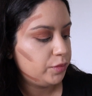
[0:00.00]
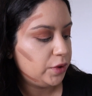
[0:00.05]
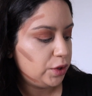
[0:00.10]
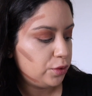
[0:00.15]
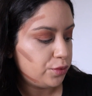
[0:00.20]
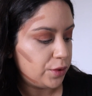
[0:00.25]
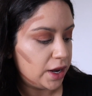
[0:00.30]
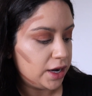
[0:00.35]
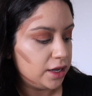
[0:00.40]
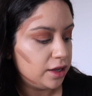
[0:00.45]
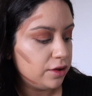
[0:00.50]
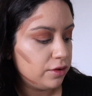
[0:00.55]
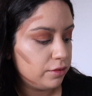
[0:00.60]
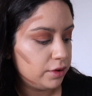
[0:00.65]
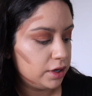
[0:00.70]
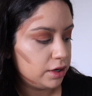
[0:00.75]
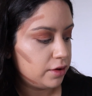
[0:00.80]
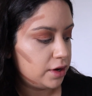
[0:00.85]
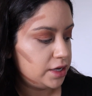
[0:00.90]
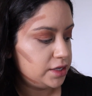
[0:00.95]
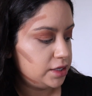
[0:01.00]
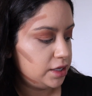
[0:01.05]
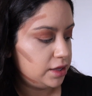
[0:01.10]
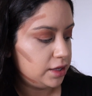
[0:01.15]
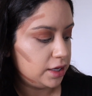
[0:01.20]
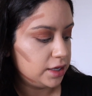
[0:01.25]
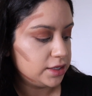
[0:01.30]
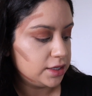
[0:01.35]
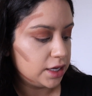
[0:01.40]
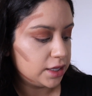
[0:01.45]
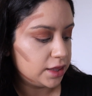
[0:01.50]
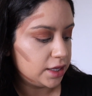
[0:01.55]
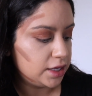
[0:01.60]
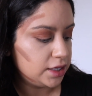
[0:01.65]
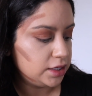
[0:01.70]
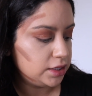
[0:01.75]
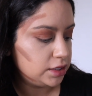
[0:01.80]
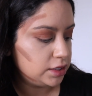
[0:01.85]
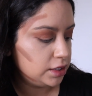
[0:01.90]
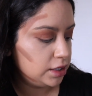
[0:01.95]
be ready when crazy things like
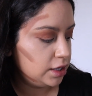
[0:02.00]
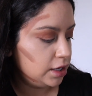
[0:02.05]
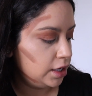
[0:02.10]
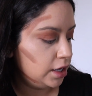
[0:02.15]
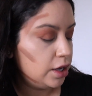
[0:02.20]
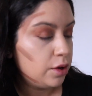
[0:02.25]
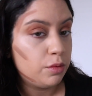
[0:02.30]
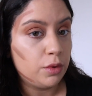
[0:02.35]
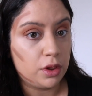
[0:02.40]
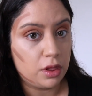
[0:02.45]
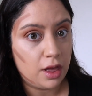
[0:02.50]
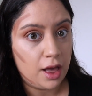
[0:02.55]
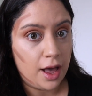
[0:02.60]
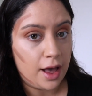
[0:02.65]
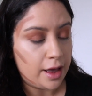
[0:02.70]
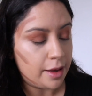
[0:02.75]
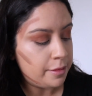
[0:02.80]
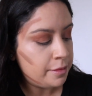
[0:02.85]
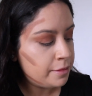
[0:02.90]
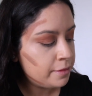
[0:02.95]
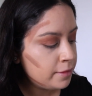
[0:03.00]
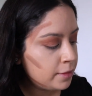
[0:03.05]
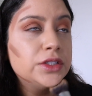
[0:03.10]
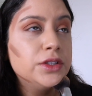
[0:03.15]
this will come.